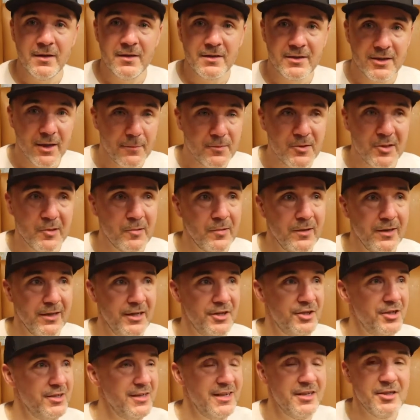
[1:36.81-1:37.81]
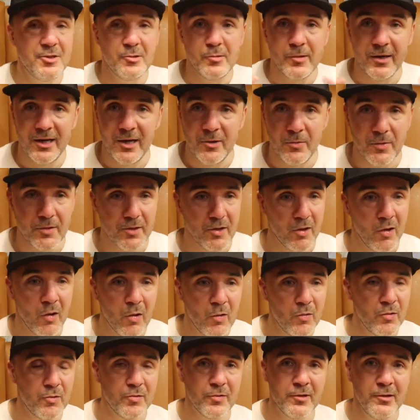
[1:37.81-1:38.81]
Subsequently, she integrated with the
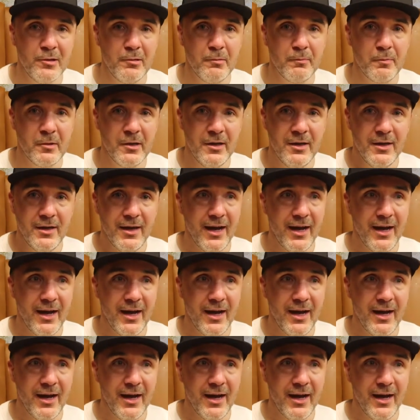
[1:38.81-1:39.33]
whole group,